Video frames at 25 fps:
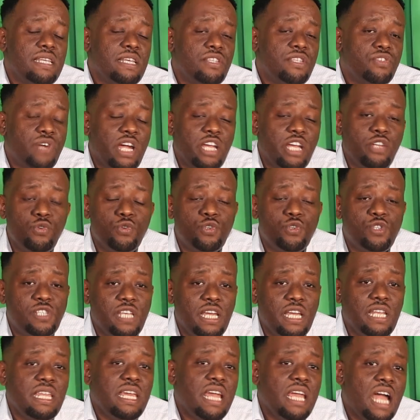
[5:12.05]
They try to
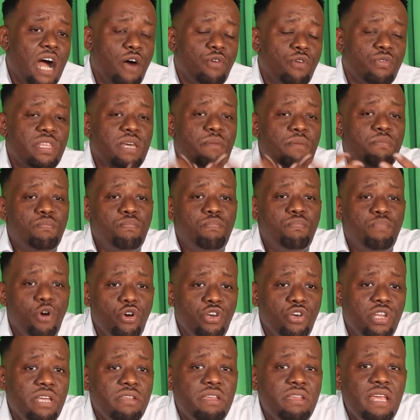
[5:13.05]
study how the
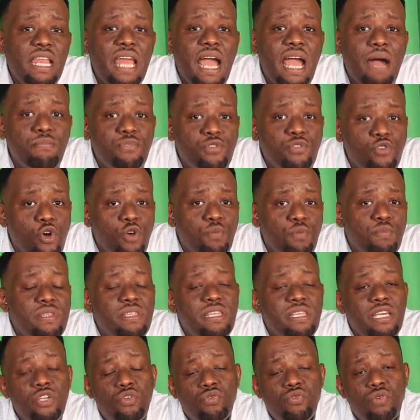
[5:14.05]
body really
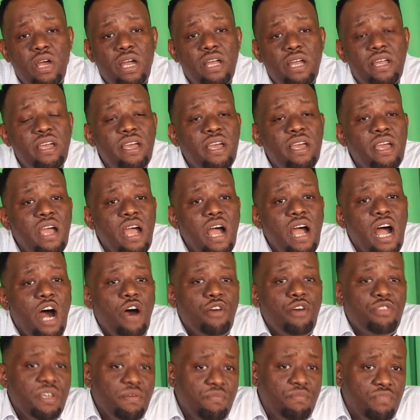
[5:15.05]
absorbs the drug,
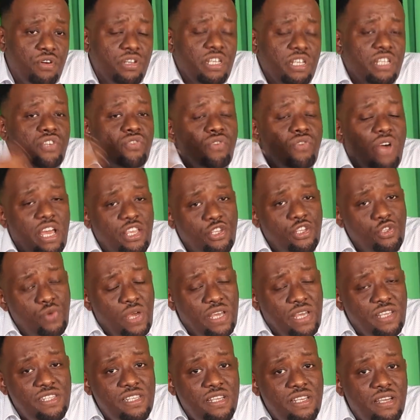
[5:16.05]
how the body tries
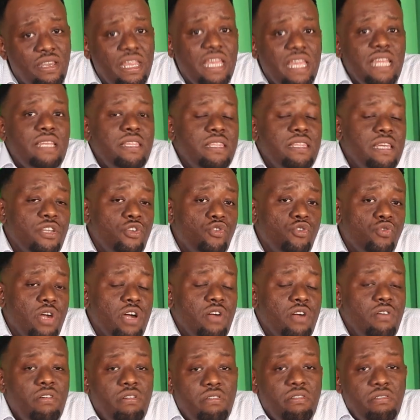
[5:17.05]
to excrete the
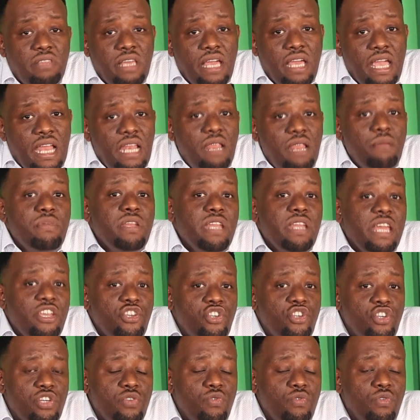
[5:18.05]
drug, or the
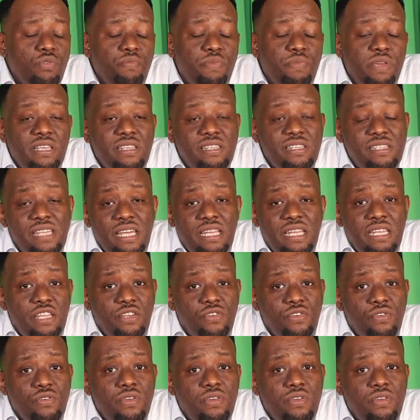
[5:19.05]
elimination will be studied.